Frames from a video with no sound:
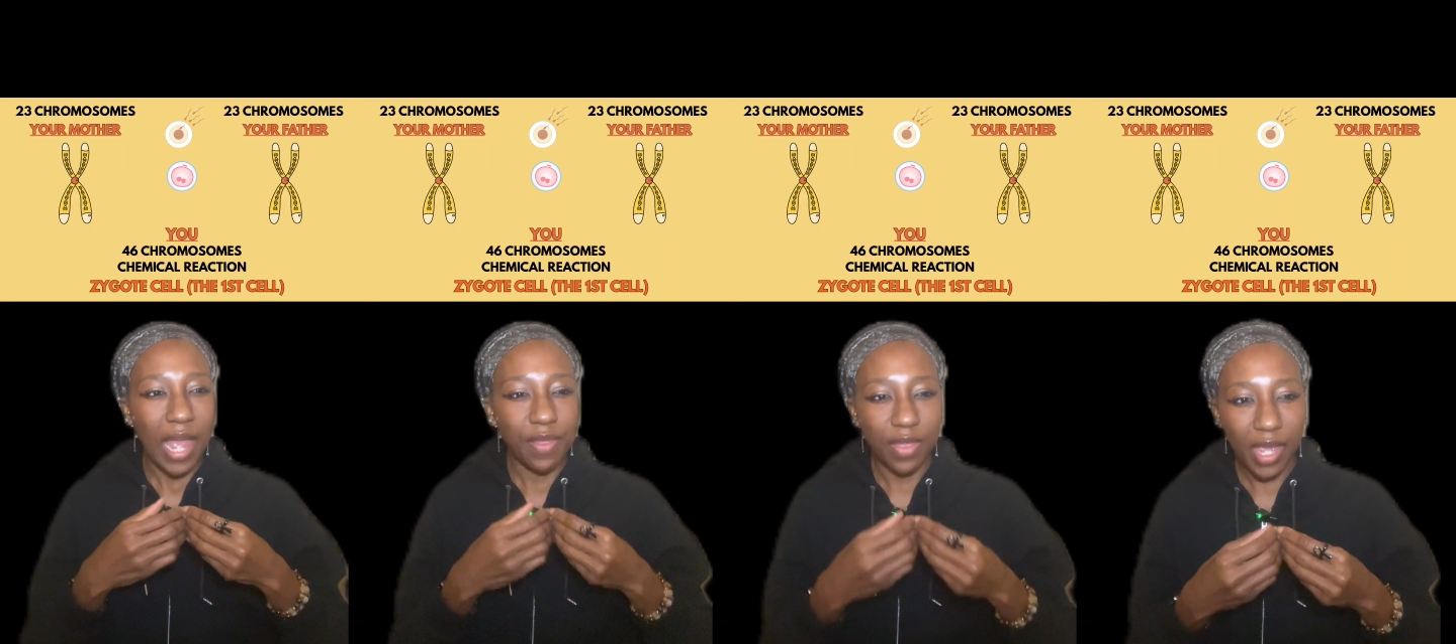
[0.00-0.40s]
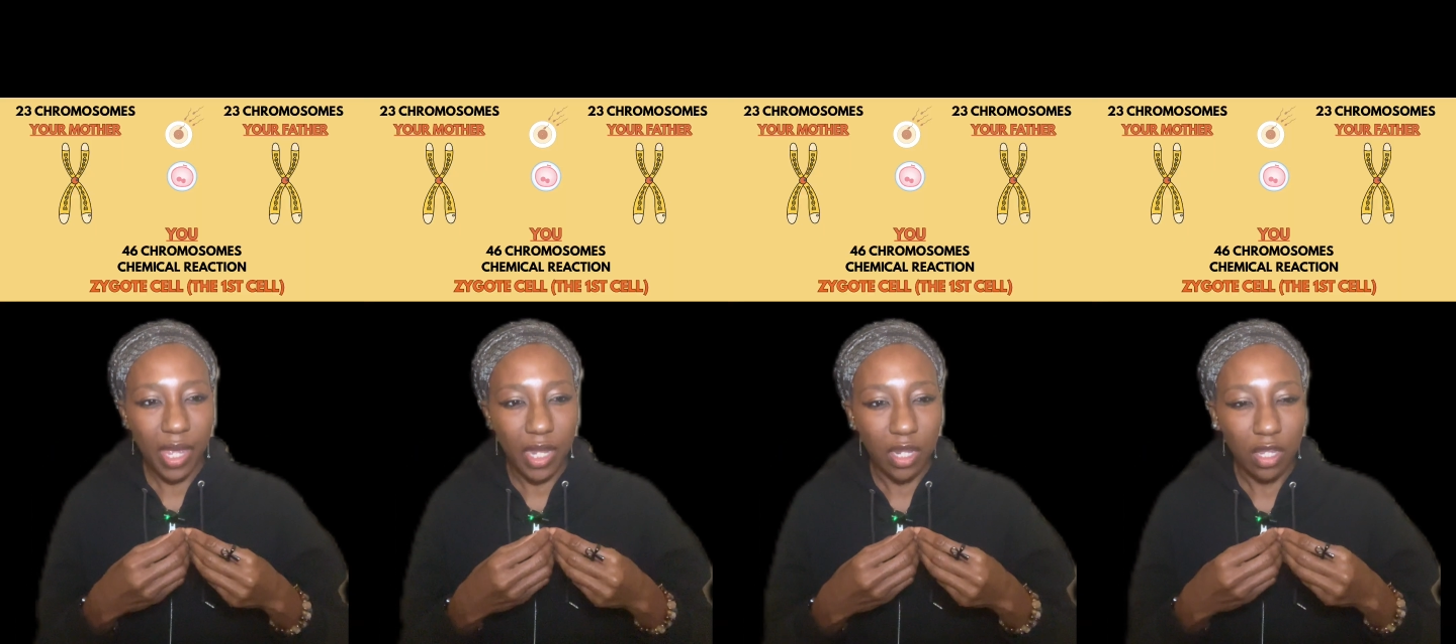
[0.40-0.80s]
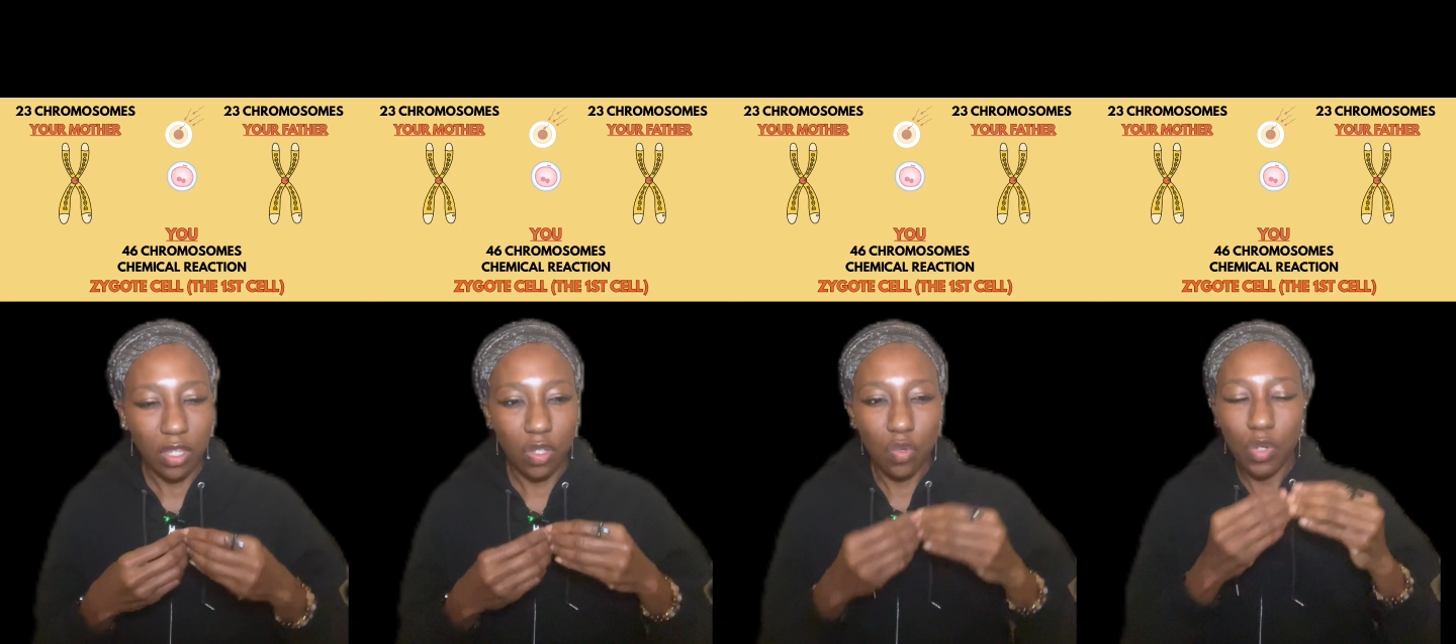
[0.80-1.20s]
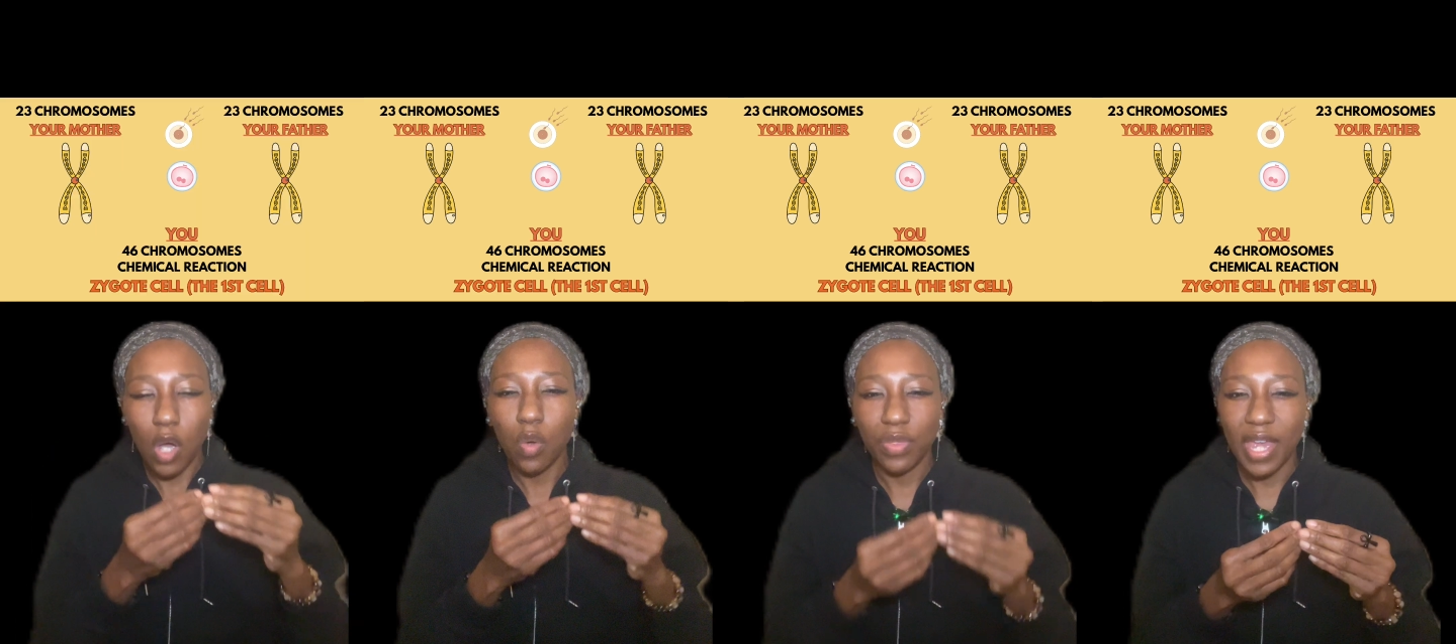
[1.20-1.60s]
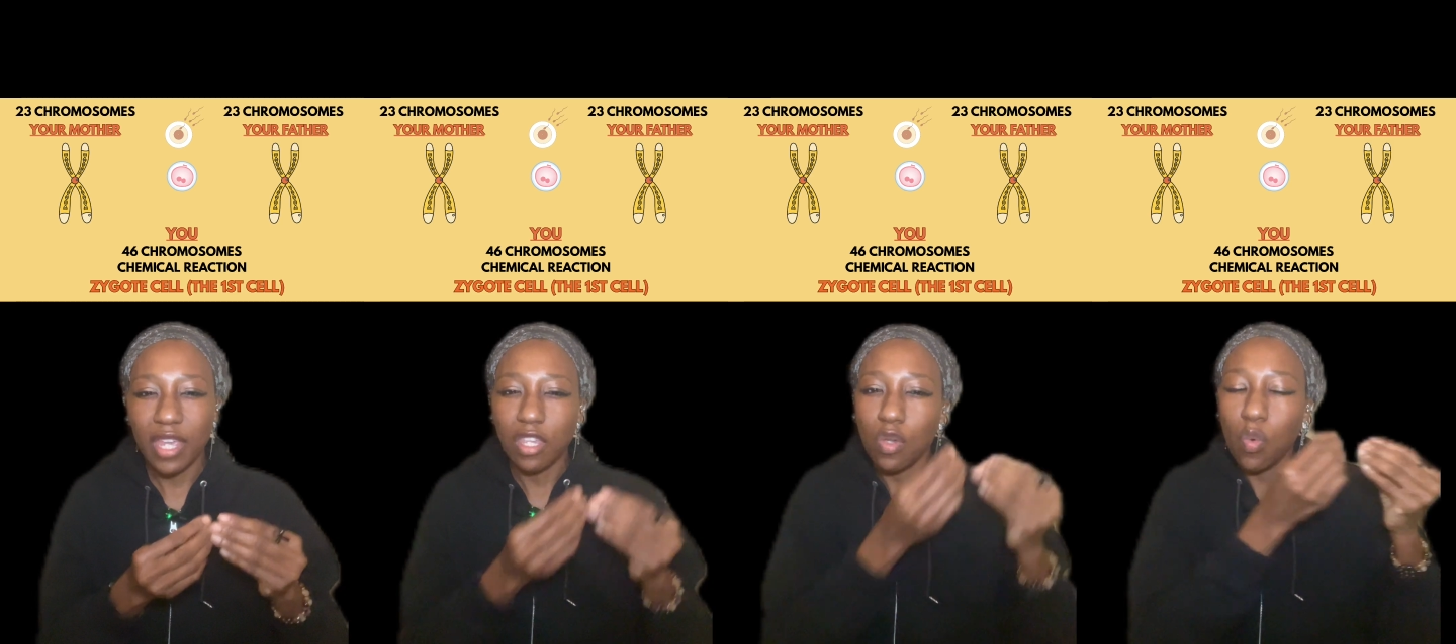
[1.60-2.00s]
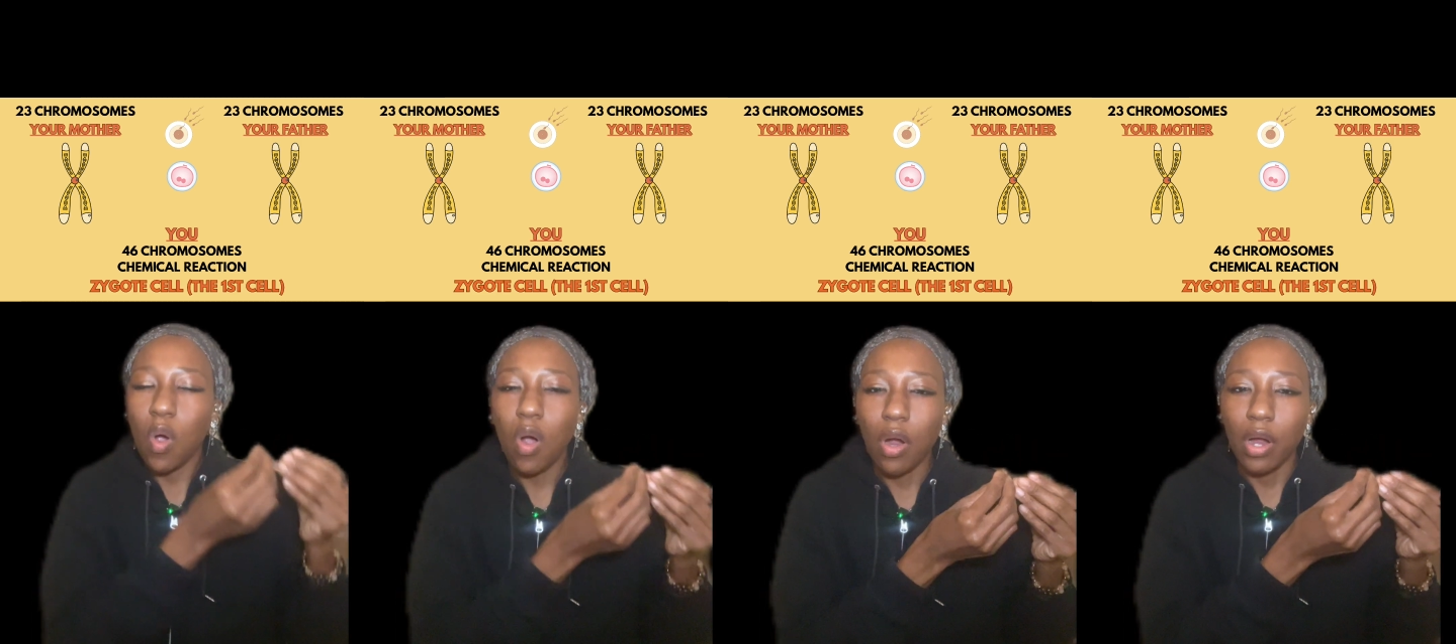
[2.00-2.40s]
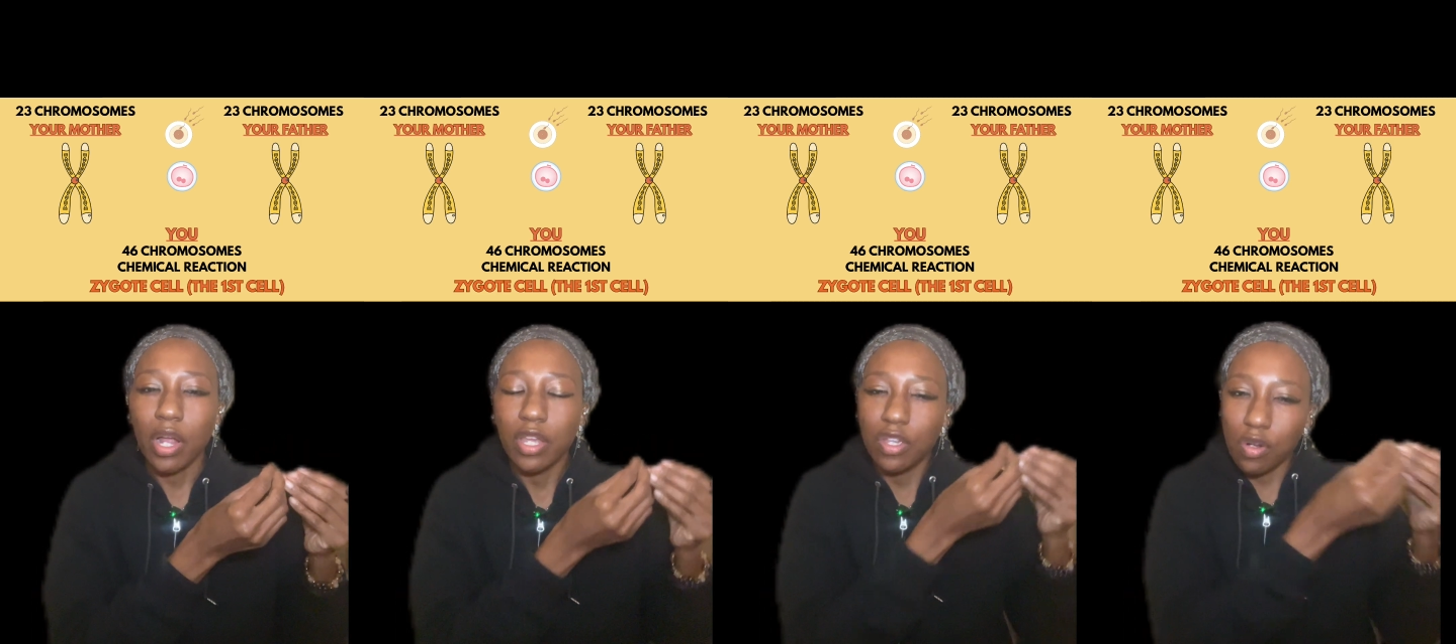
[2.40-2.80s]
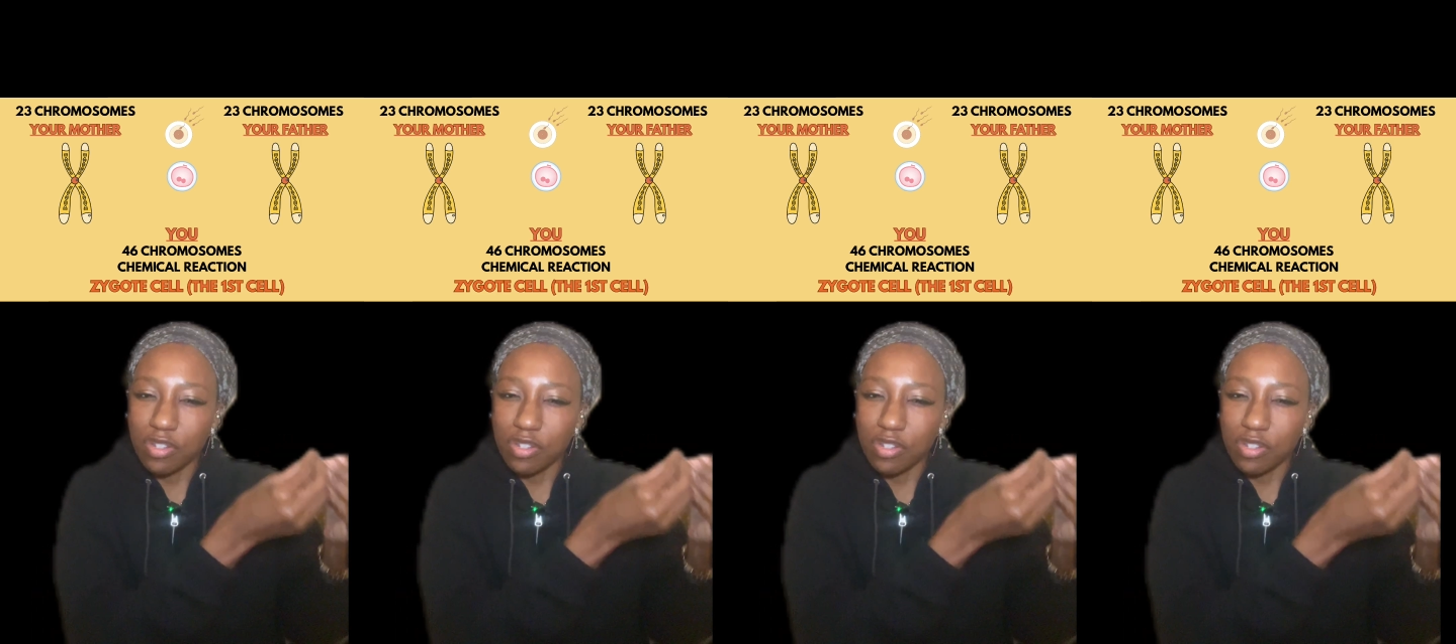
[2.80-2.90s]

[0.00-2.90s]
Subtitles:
And then you know that you are